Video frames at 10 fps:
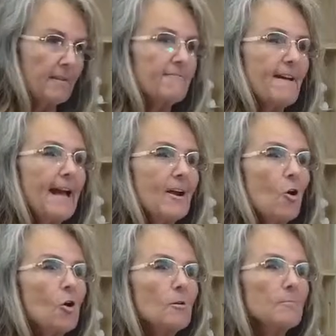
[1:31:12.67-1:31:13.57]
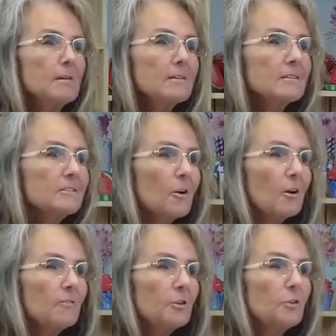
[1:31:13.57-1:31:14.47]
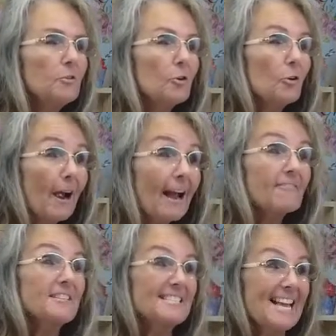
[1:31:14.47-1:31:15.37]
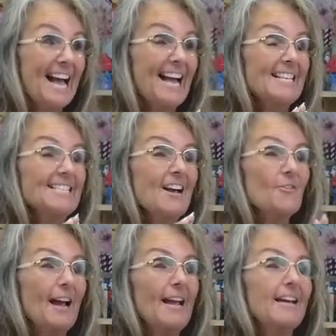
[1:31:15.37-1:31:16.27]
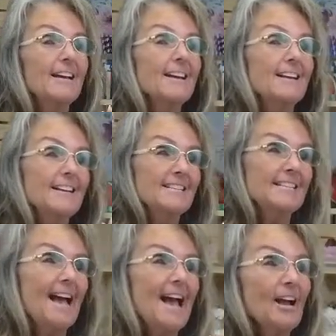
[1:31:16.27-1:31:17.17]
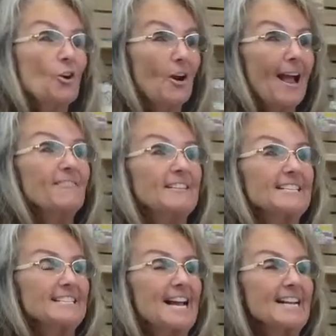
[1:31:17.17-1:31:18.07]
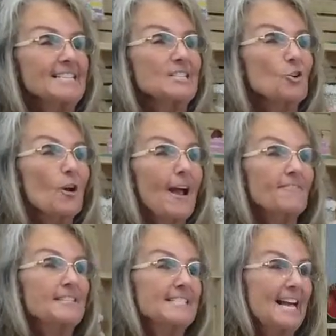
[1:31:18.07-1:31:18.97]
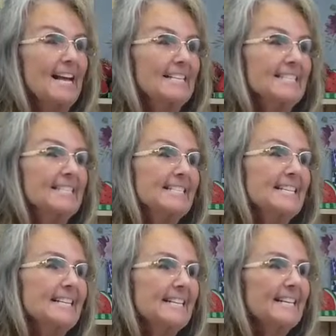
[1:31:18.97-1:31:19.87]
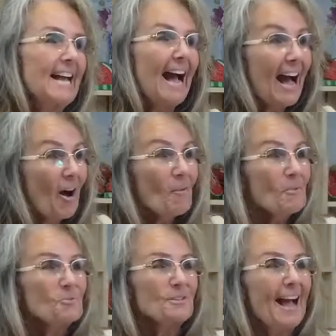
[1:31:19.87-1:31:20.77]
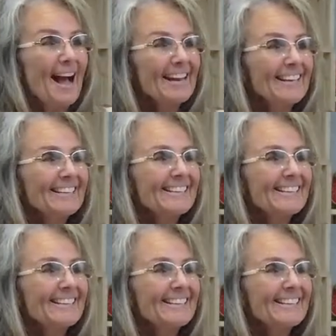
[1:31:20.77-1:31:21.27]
fat arm, Star View Craft Designs. Okay. See, I had Crafty Designs. It's Craft Designs. I almost got it.